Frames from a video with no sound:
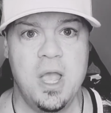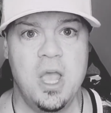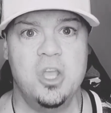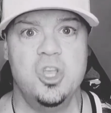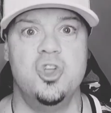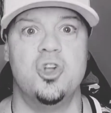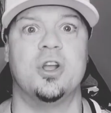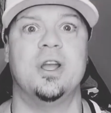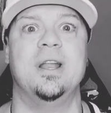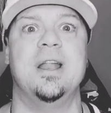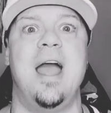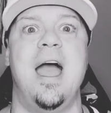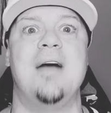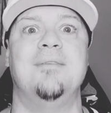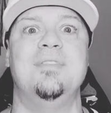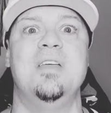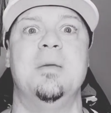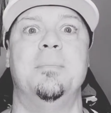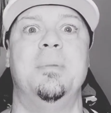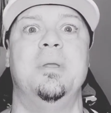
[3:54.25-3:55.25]
you're going to have
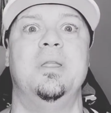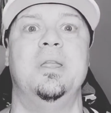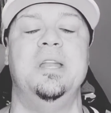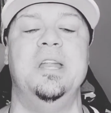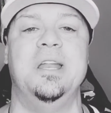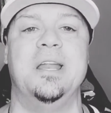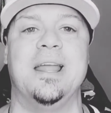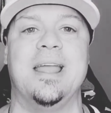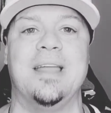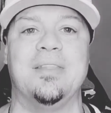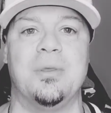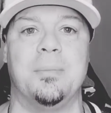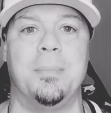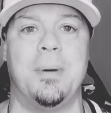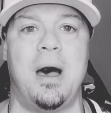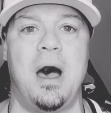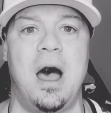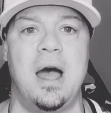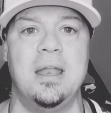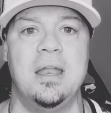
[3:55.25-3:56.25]
the ability to get the
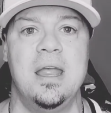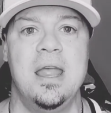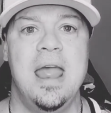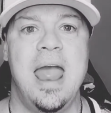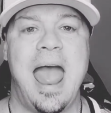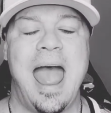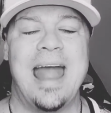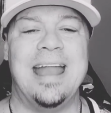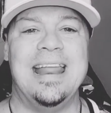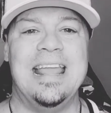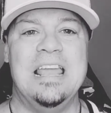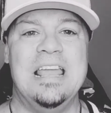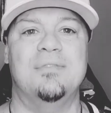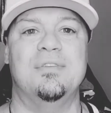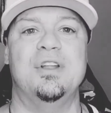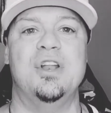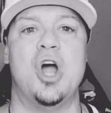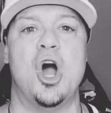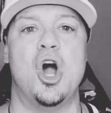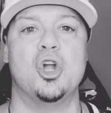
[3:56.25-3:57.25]
bot at
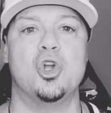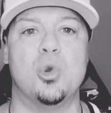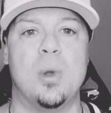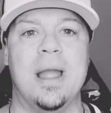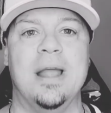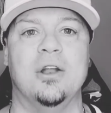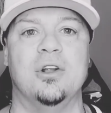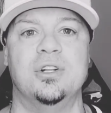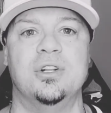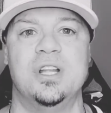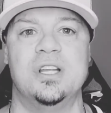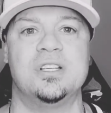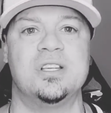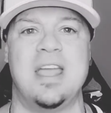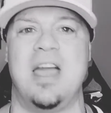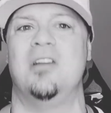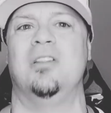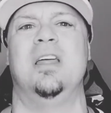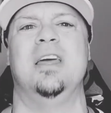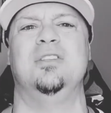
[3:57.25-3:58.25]
even a greater
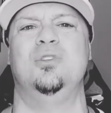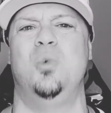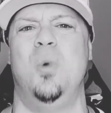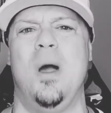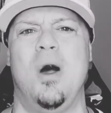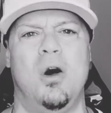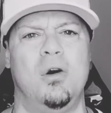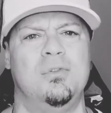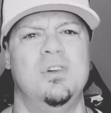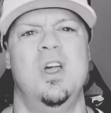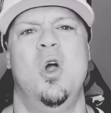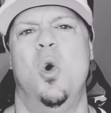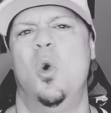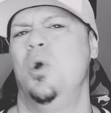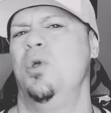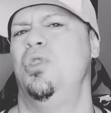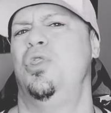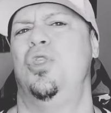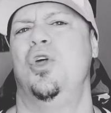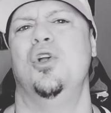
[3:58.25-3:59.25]
discount, like $12 or
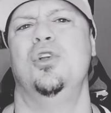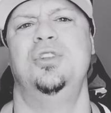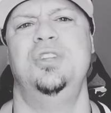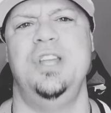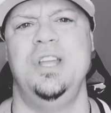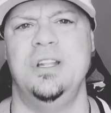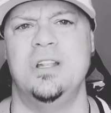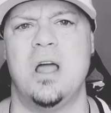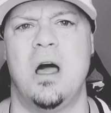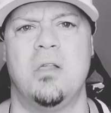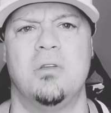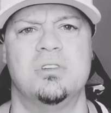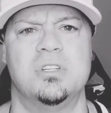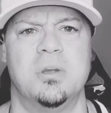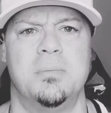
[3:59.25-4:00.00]
$13 a